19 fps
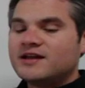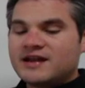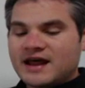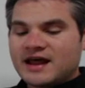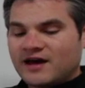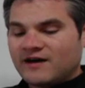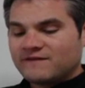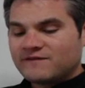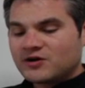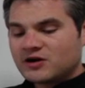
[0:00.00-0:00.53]

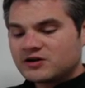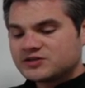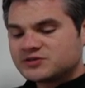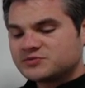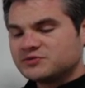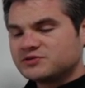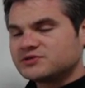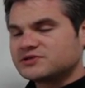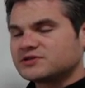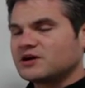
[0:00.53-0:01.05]
Now,
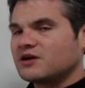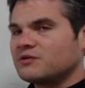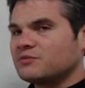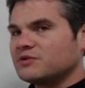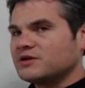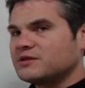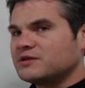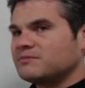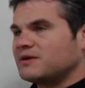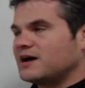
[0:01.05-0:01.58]
first we'll
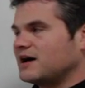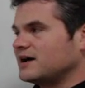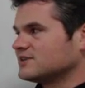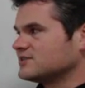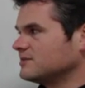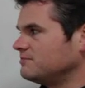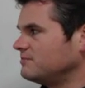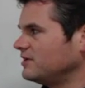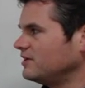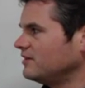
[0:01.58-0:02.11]
start with
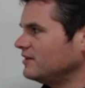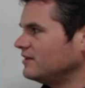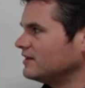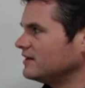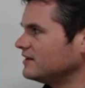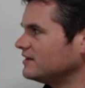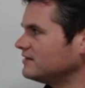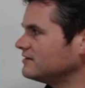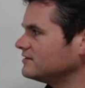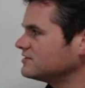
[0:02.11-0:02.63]

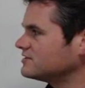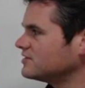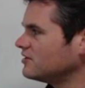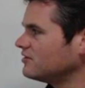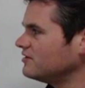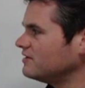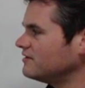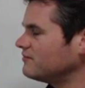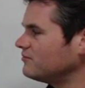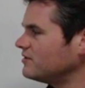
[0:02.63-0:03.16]
possibility.
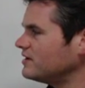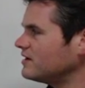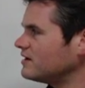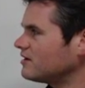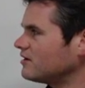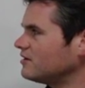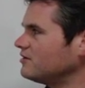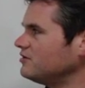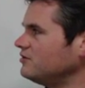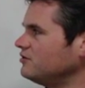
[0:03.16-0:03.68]
So if we
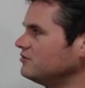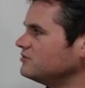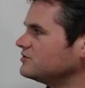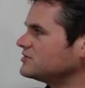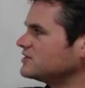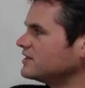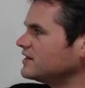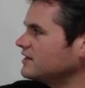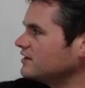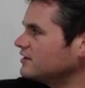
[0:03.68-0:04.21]
are
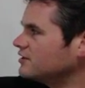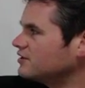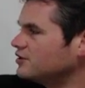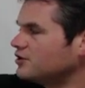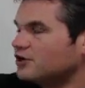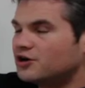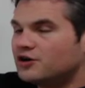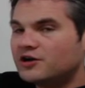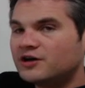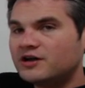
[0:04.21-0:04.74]
using
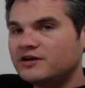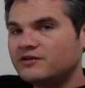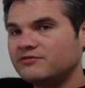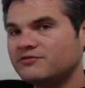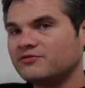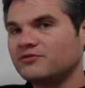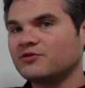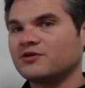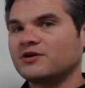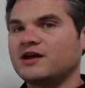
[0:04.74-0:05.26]
could
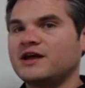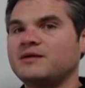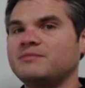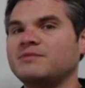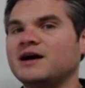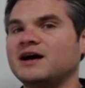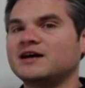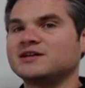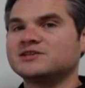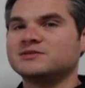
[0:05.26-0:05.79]
for a
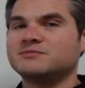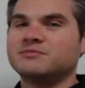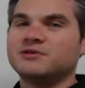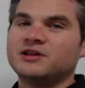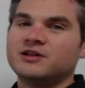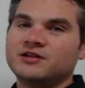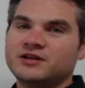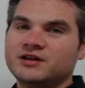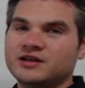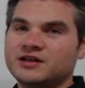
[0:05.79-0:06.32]

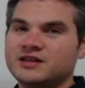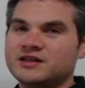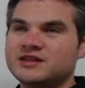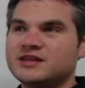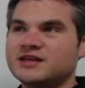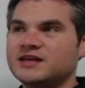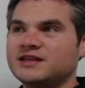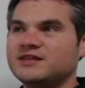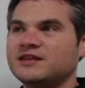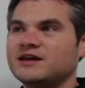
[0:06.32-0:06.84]
possibility,
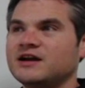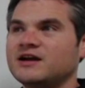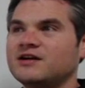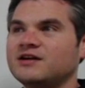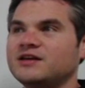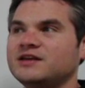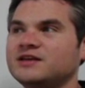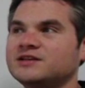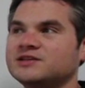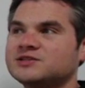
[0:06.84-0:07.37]
then
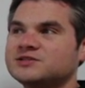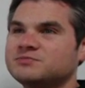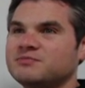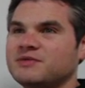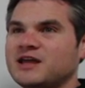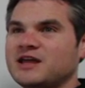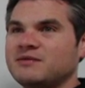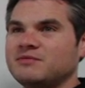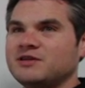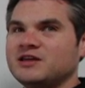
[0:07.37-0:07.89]
there is
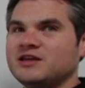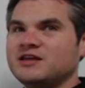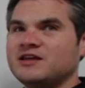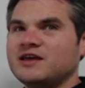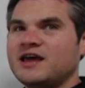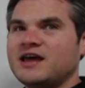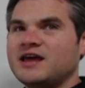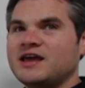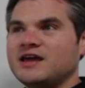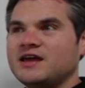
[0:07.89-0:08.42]

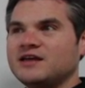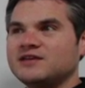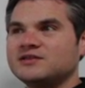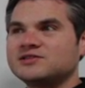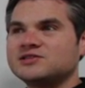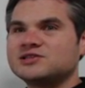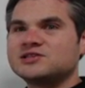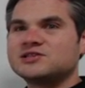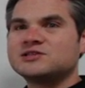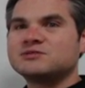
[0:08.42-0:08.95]
maybe a
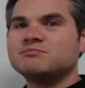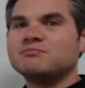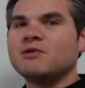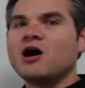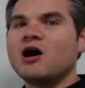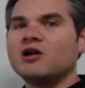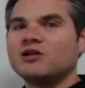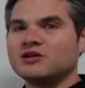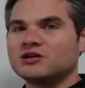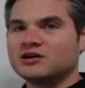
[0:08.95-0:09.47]

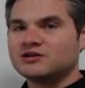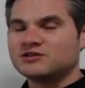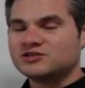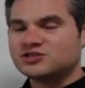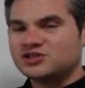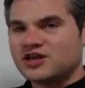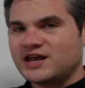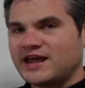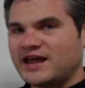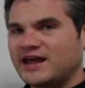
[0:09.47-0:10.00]
smaller
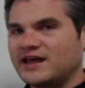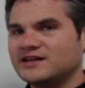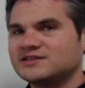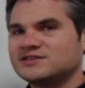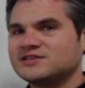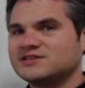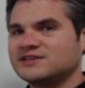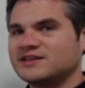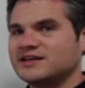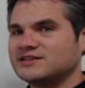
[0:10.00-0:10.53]

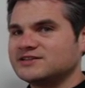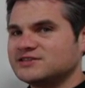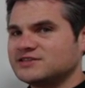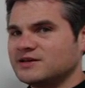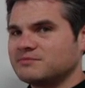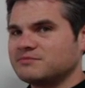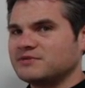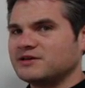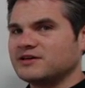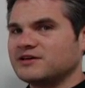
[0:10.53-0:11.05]
chance that
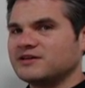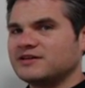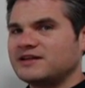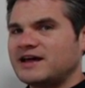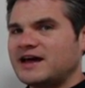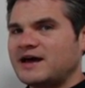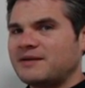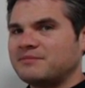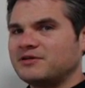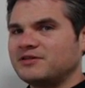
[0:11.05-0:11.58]
something could
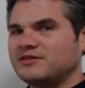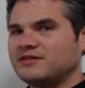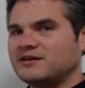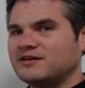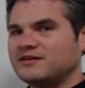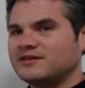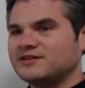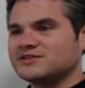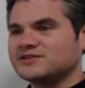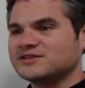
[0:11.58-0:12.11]
happen.
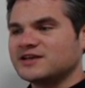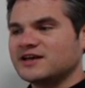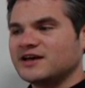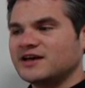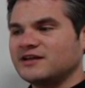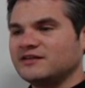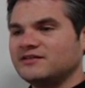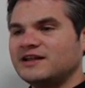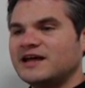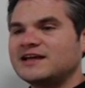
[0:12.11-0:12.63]
There is
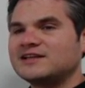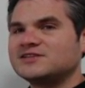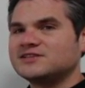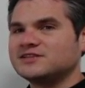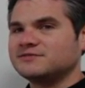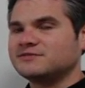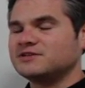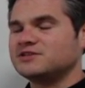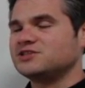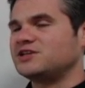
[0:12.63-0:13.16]

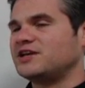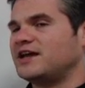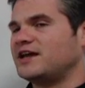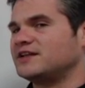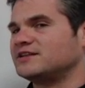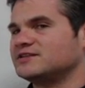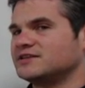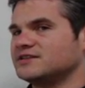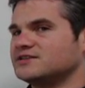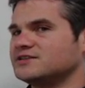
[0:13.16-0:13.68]
less of a
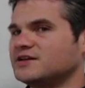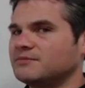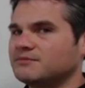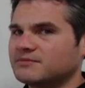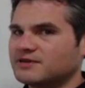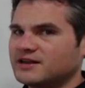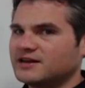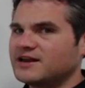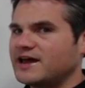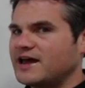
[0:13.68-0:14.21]
chance that
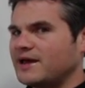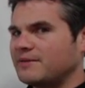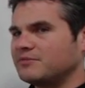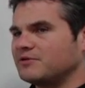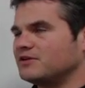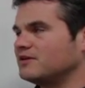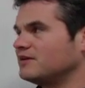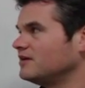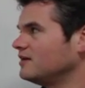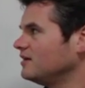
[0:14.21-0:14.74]
something can
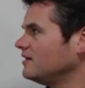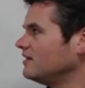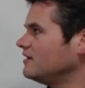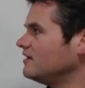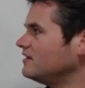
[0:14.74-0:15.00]
happen.